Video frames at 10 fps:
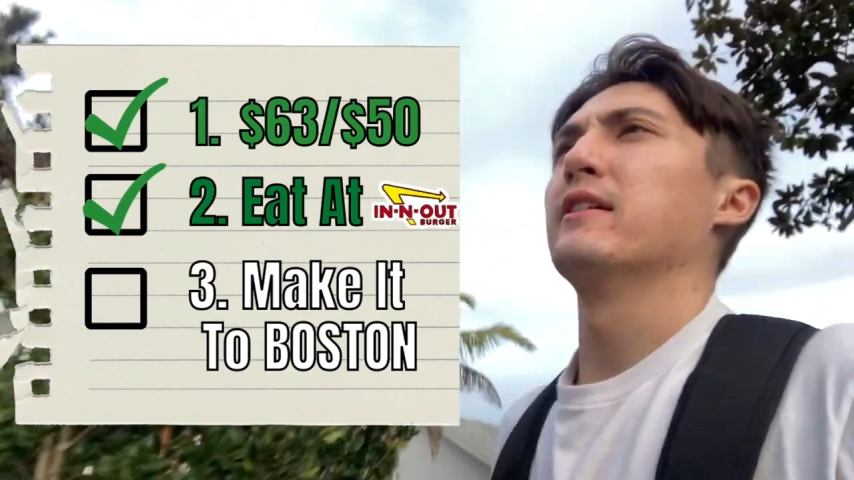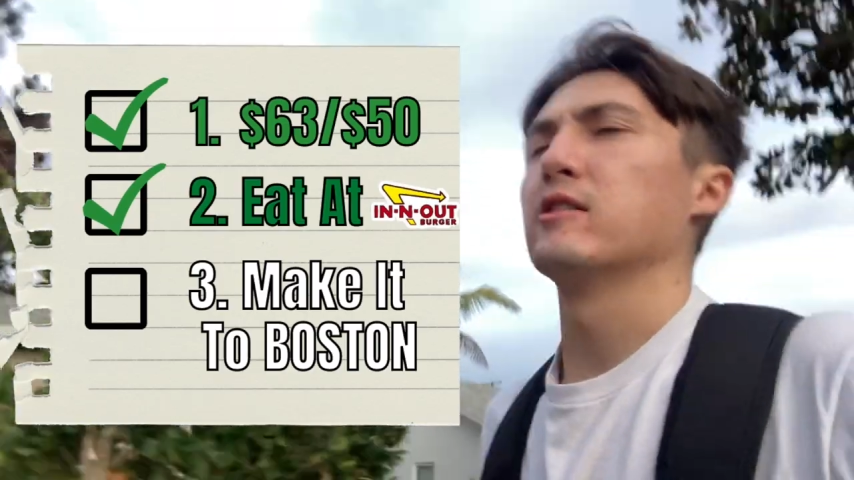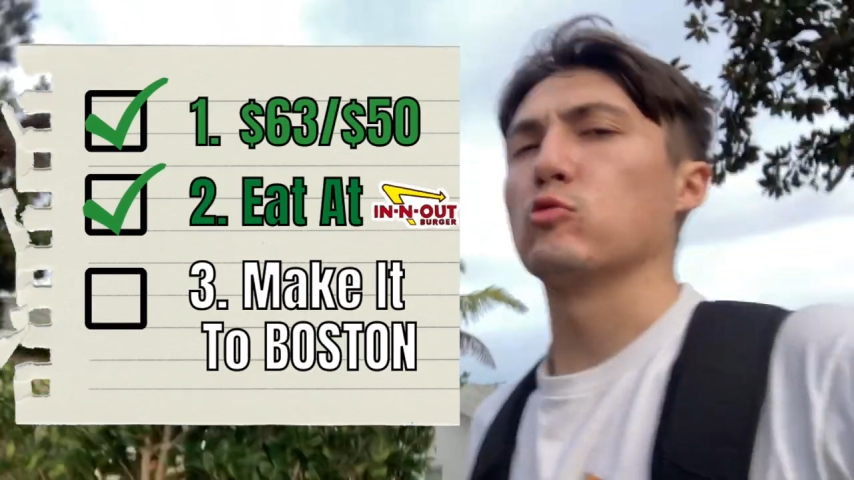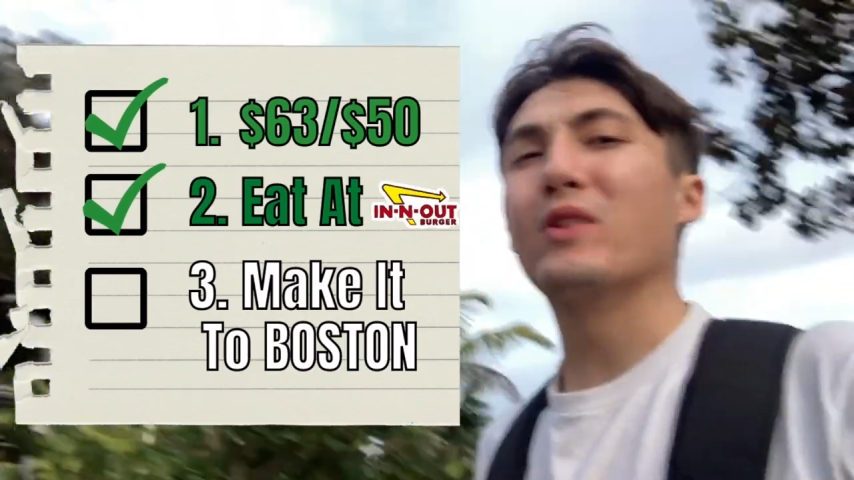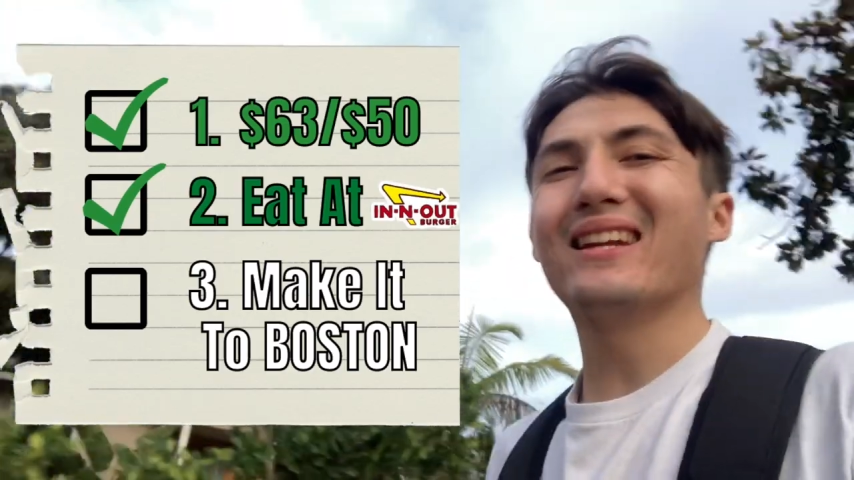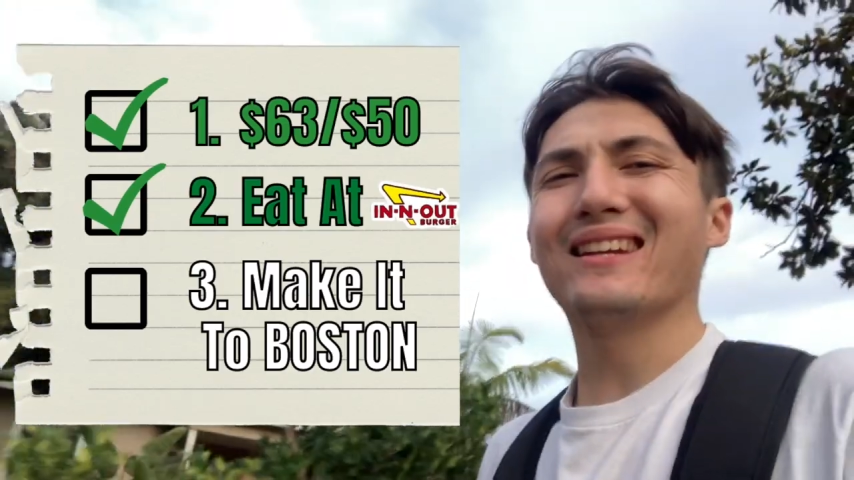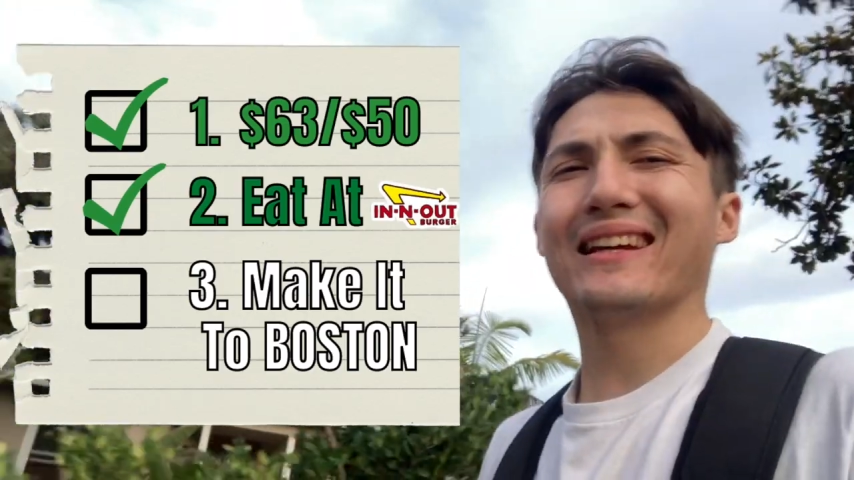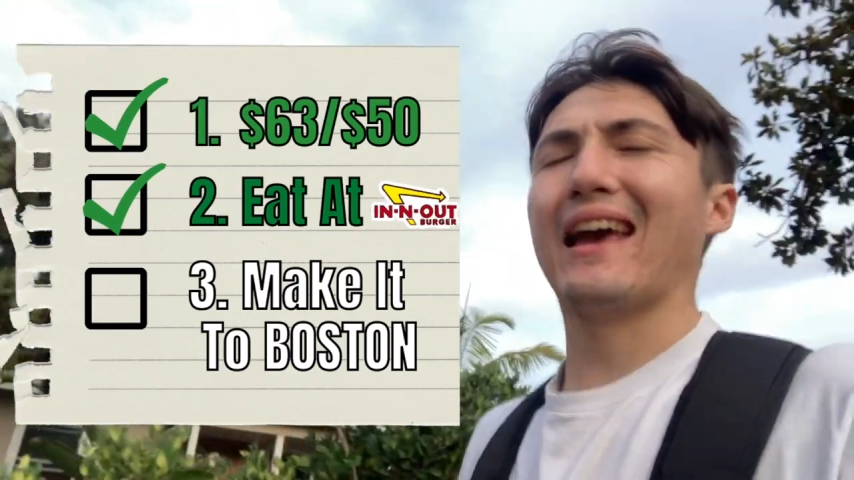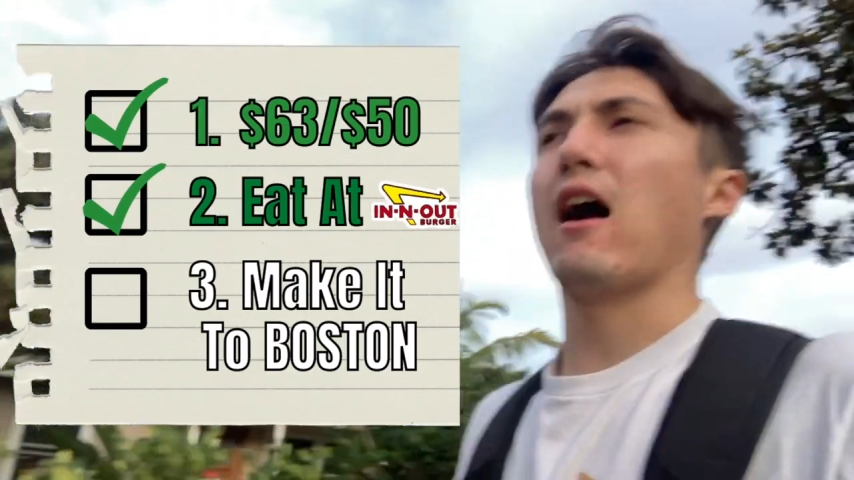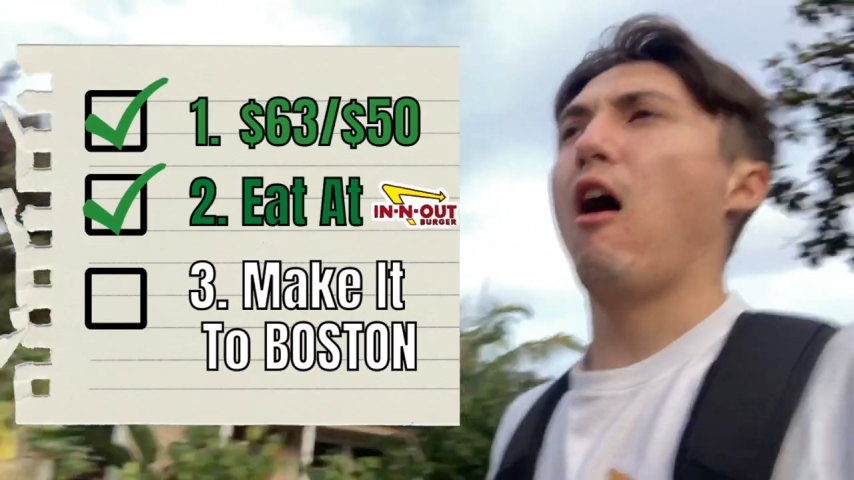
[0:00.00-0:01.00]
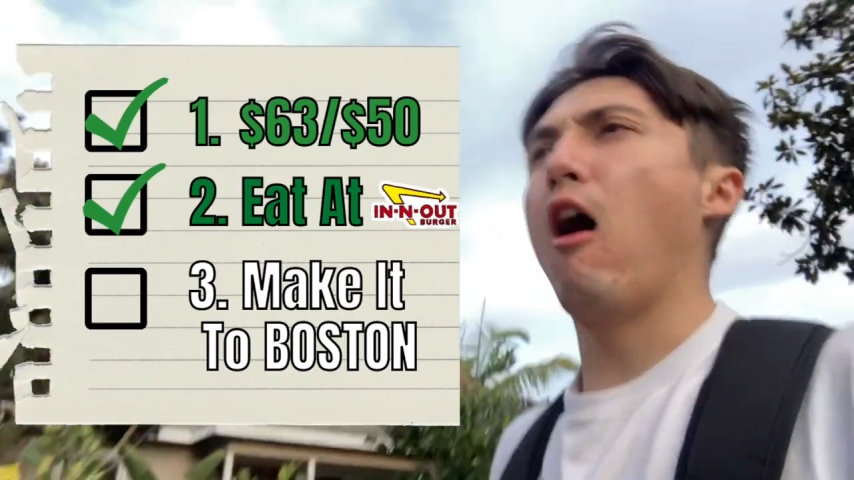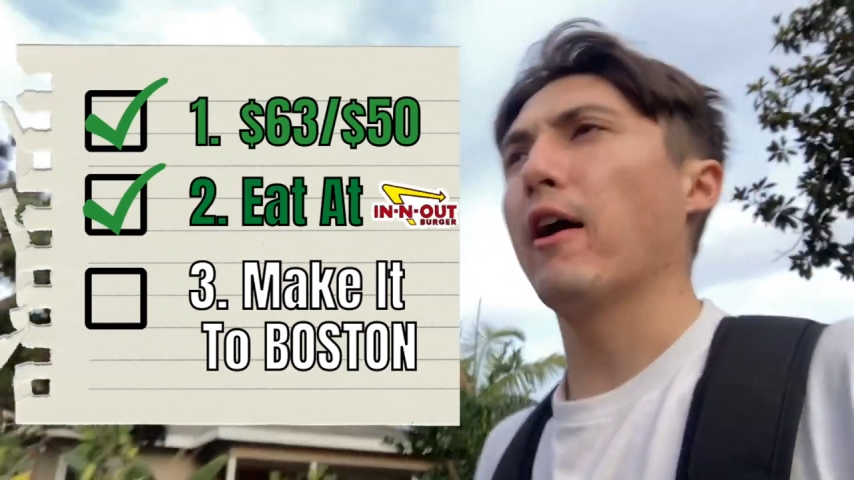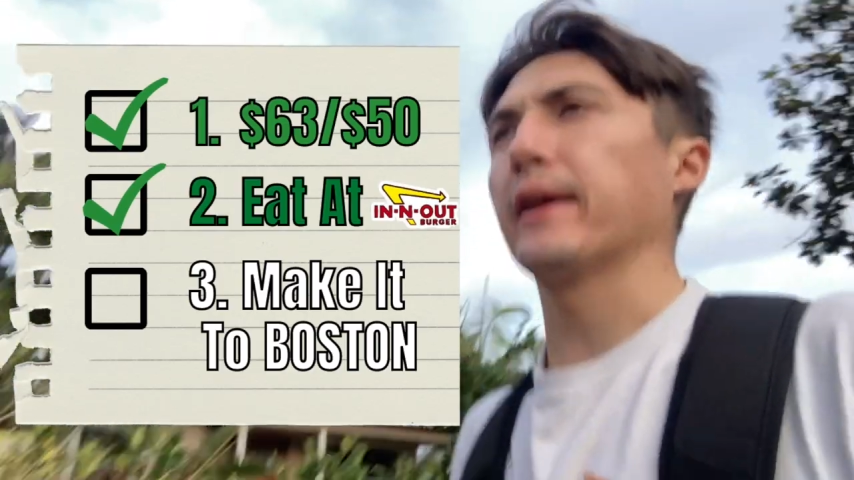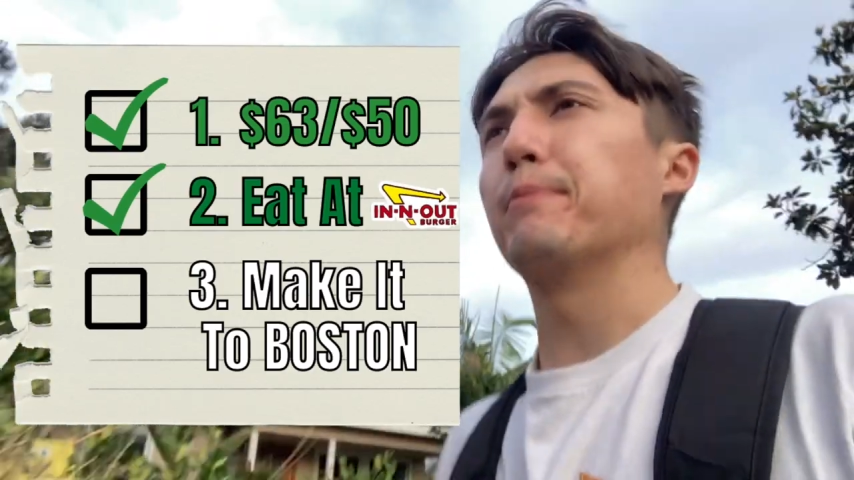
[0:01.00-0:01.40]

So we need to get on a